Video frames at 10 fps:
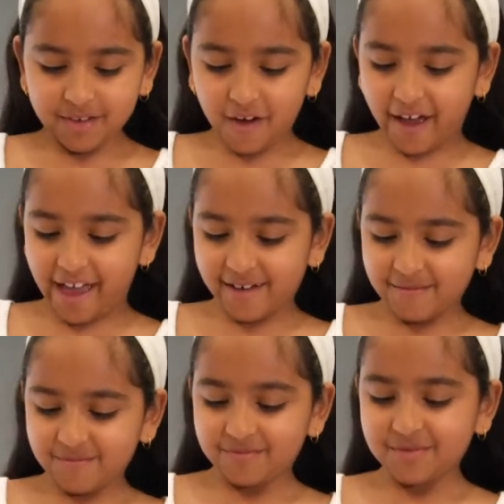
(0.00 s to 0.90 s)
Okay,
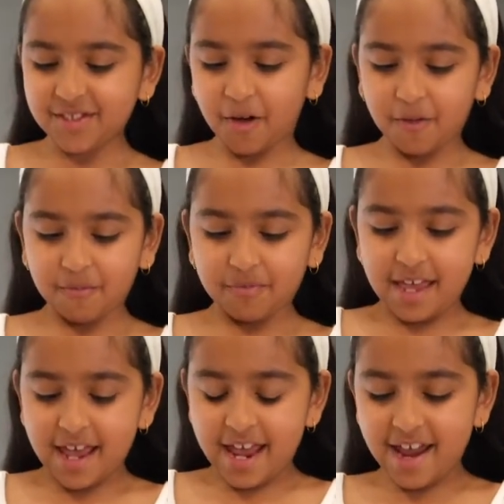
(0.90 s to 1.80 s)
so
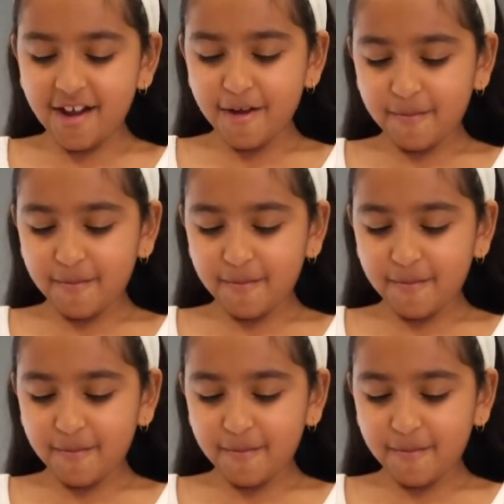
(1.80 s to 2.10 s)
here.